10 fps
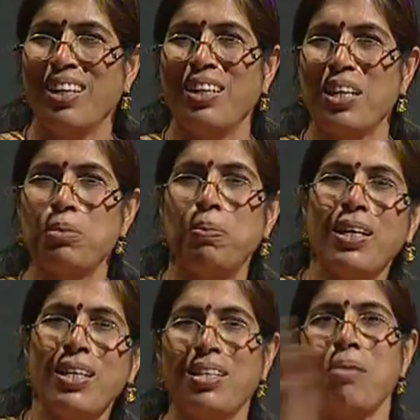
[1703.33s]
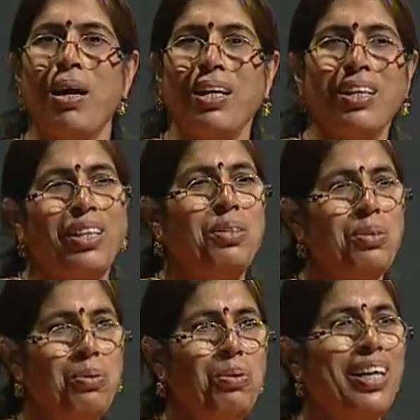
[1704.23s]
The expert is commanding that
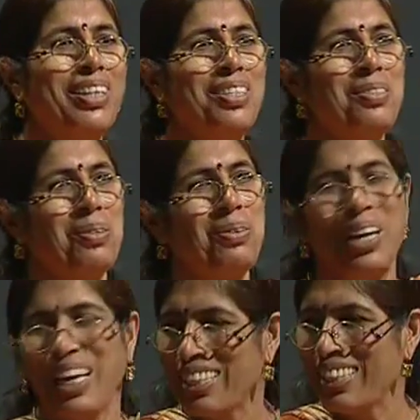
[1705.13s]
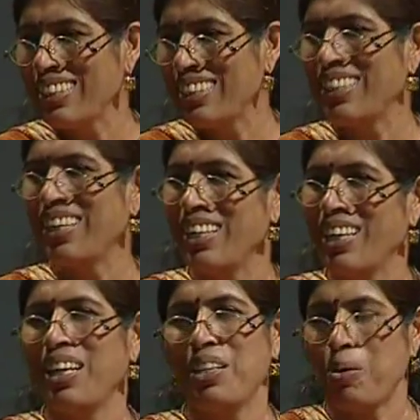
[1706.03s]
you do like this, you do like this,
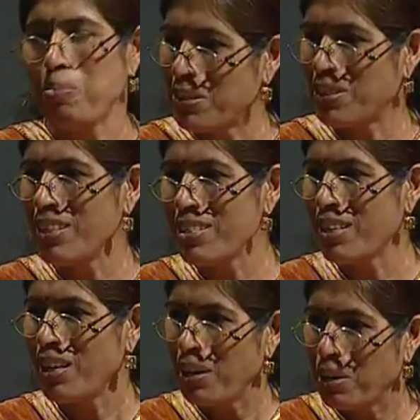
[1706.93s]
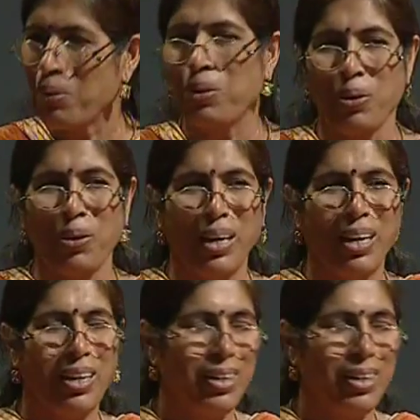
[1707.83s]
and the operation is going on.